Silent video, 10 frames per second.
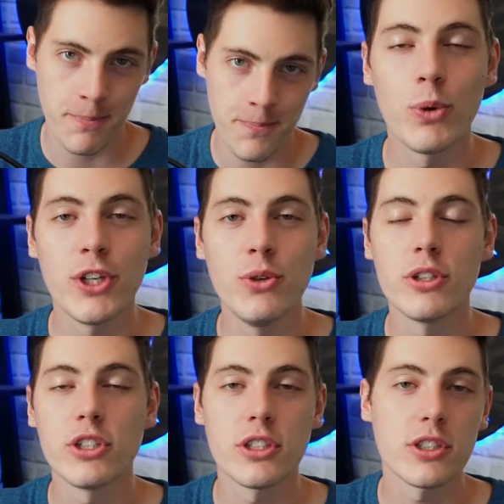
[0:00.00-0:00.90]
When you are
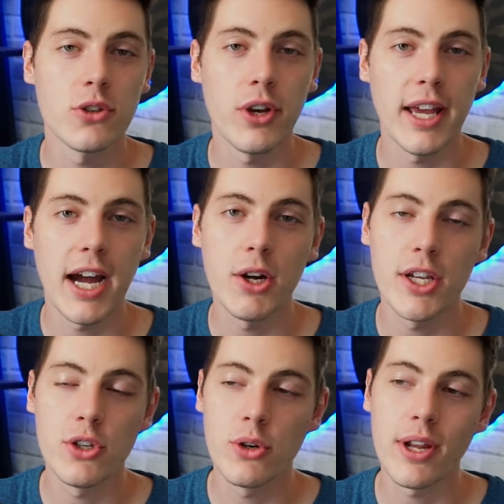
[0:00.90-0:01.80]
just starting out and
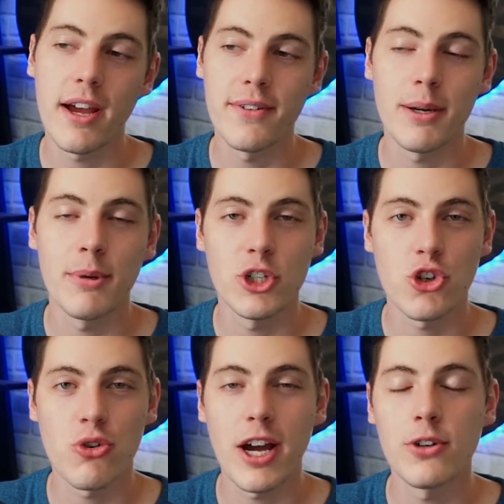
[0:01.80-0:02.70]
you don't have that much
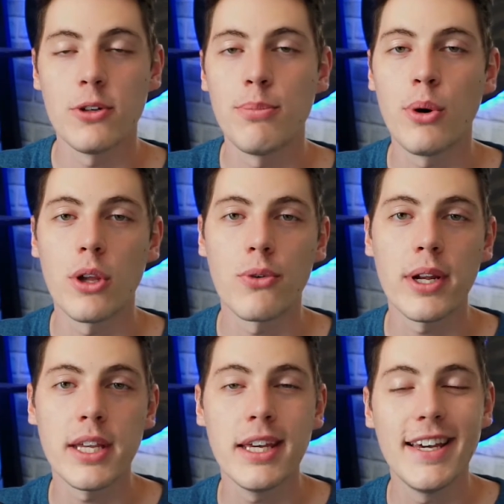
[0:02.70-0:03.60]
crowd to pull
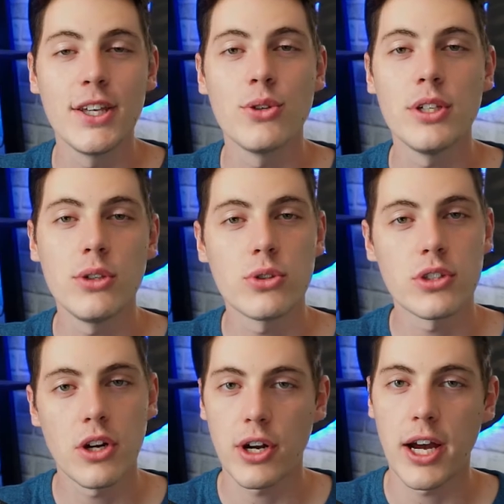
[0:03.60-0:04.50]
already, you need to
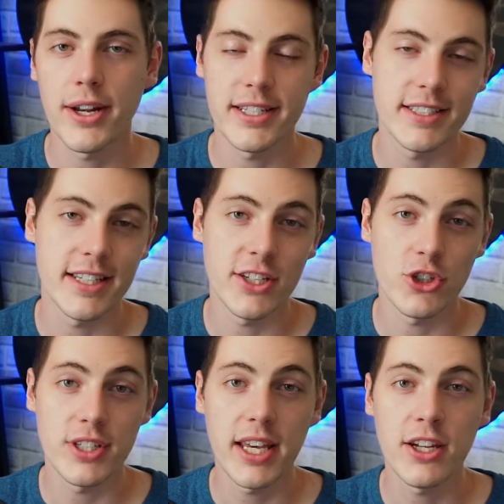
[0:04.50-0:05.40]
start out as an
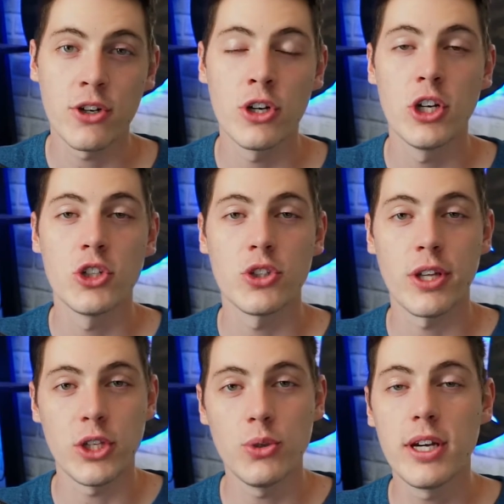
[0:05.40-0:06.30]
entertainer so
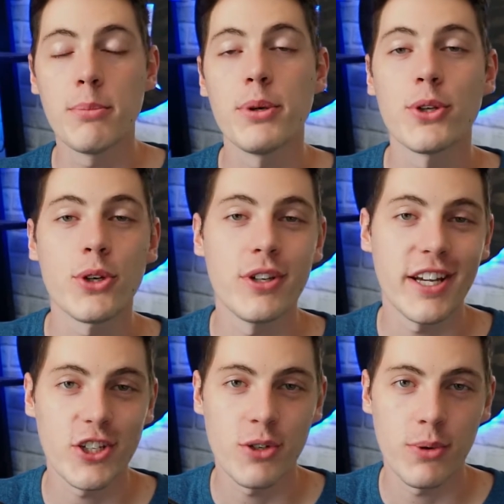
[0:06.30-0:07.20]
that you can build a
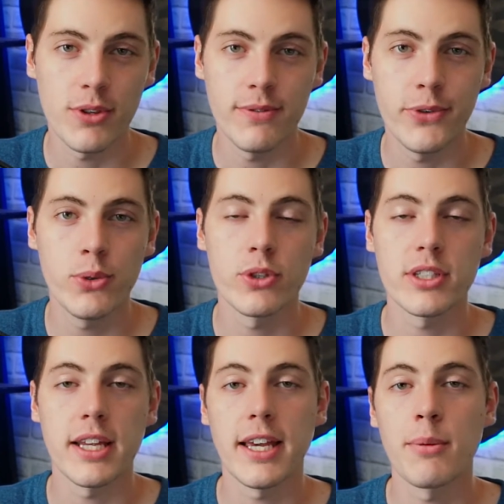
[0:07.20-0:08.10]
connection with your viewers
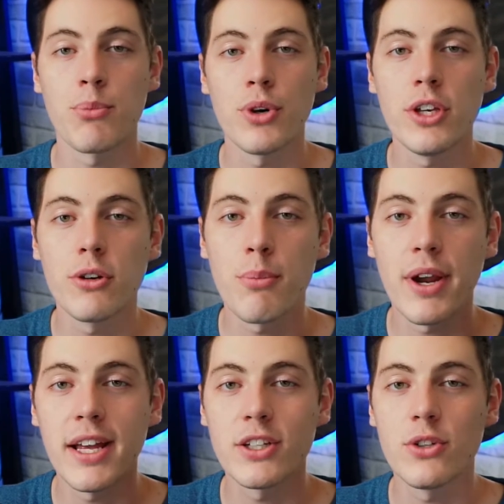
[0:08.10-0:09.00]
and can bring your
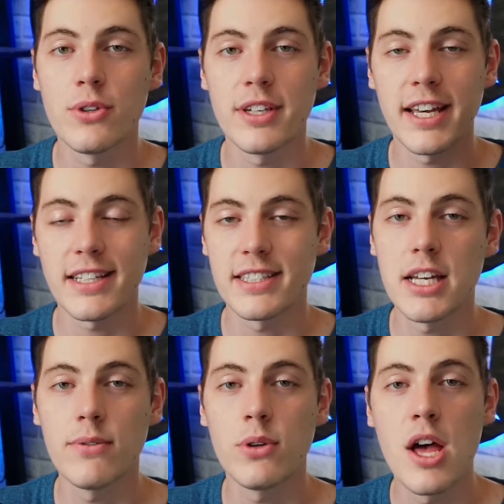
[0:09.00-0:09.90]
brand to the next
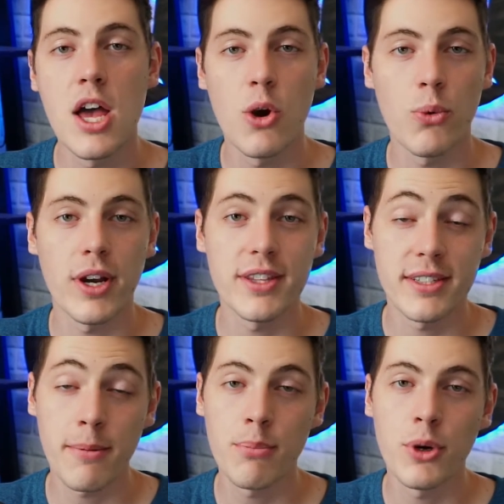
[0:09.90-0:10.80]
level, where at
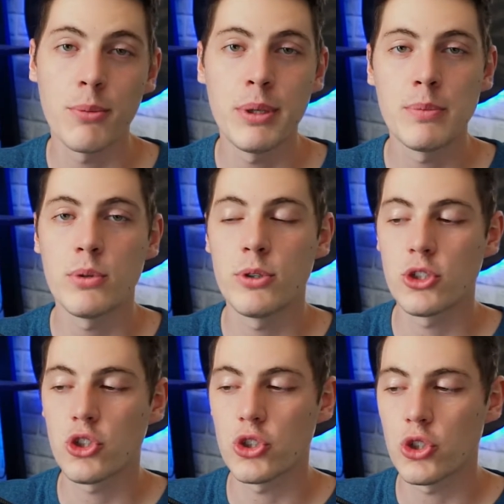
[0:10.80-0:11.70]
some point people will
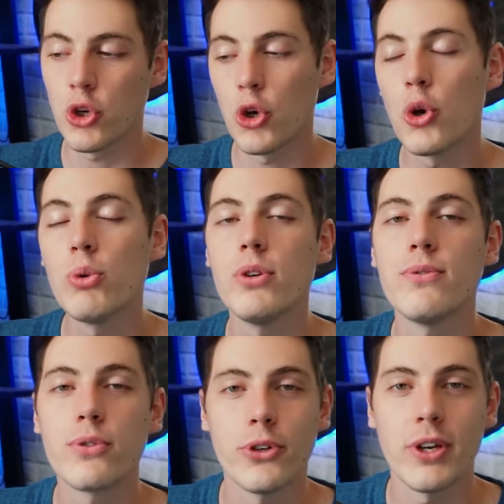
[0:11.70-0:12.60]
just know you
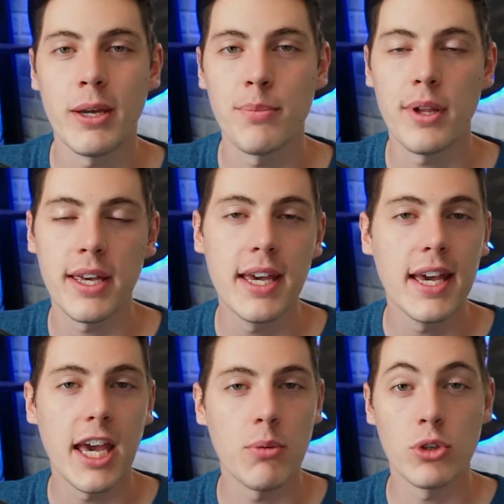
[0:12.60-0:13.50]
for your gameplay
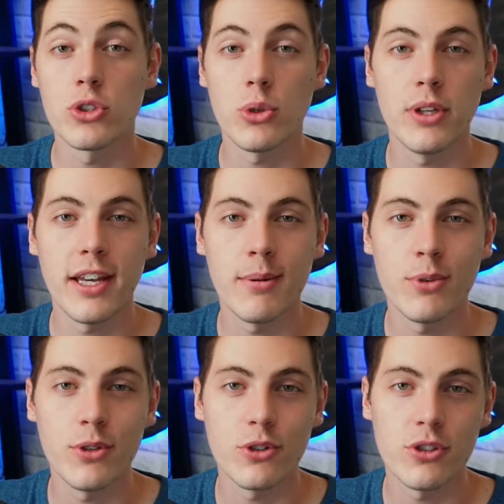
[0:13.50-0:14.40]
and will solely come
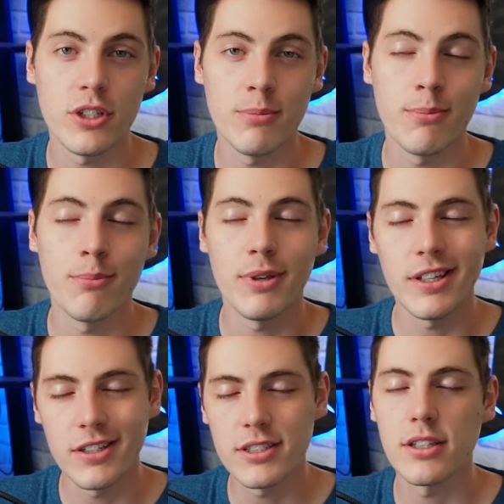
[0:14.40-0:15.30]
to your stream
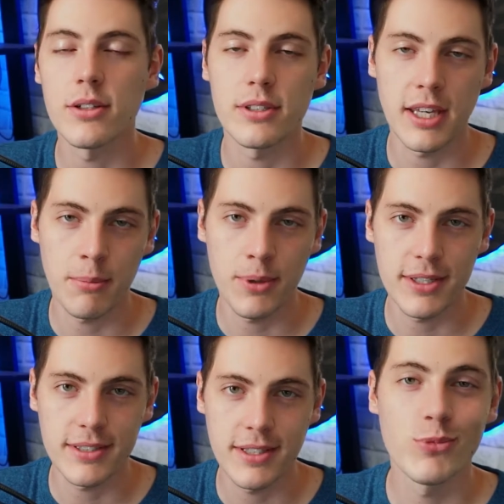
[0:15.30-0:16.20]
because of those
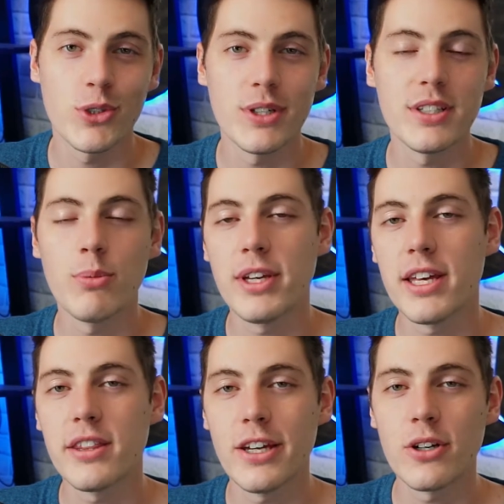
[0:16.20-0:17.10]
gameplays. So until we
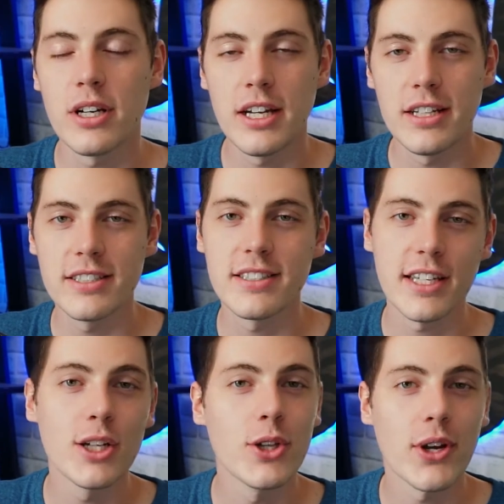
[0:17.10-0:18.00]
get there, let's
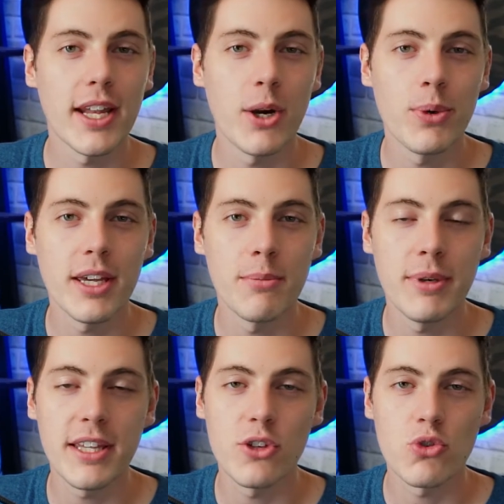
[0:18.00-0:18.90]
take a look at how we can
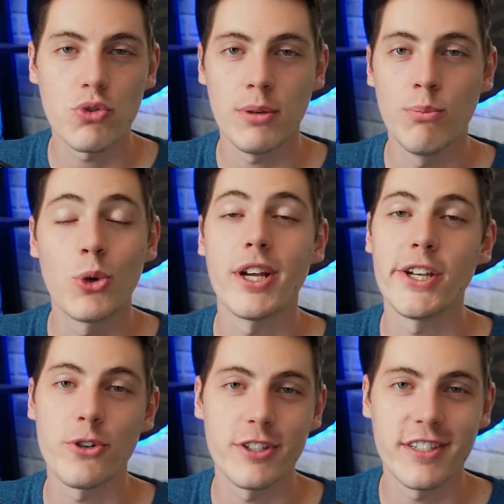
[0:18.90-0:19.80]
make the stream more
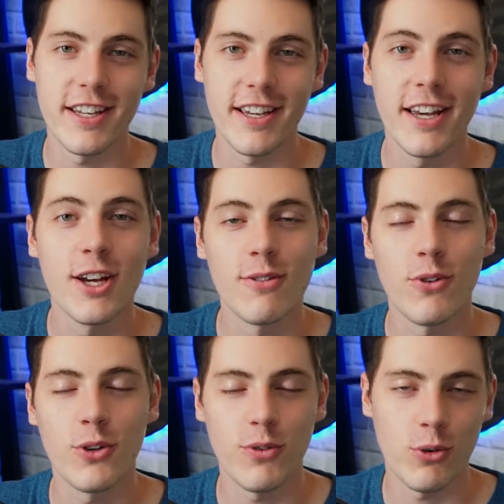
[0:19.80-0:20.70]
interesting for
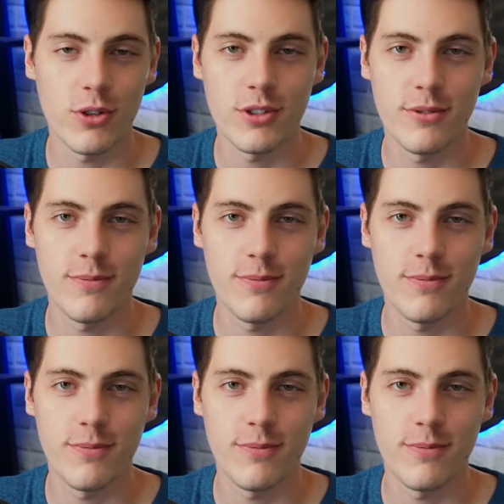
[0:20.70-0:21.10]
the viewers.